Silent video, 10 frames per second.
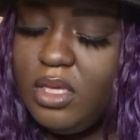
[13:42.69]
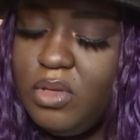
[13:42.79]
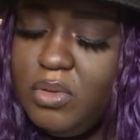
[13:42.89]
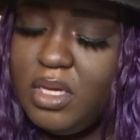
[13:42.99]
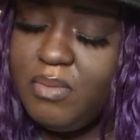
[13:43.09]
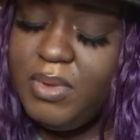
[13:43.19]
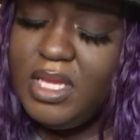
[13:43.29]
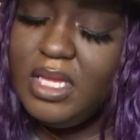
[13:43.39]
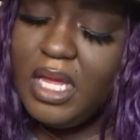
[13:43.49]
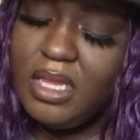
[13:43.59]
you could
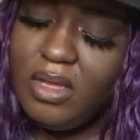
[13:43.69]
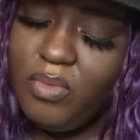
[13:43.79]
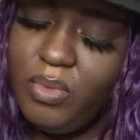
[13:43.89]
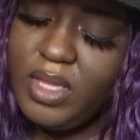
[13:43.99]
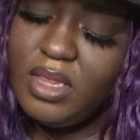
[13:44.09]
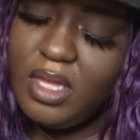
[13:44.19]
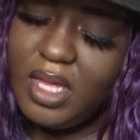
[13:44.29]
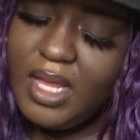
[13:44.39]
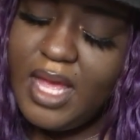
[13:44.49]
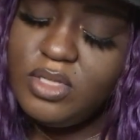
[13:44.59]
be dealing with
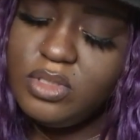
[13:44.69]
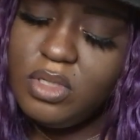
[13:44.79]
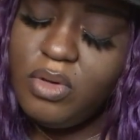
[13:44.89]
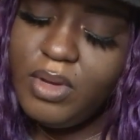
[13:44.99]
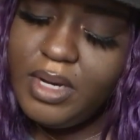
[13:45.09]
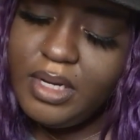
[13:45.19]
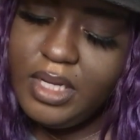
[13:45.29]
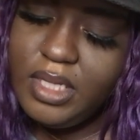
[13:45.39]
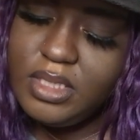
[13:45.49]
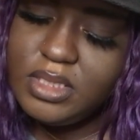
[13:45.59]
an actual
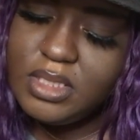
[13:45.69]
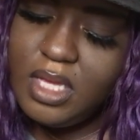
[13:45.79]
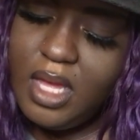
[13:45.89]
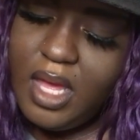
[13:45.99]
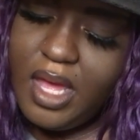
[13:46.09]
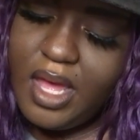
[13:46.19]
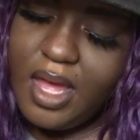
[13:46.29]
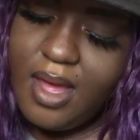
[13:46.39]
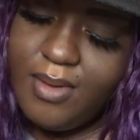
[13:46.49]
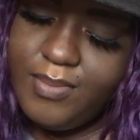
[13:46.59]
aquarius
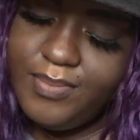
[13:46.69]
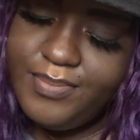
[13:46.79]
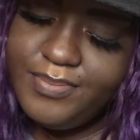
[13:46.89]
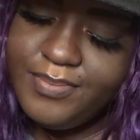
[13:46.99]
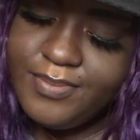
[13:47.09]
um,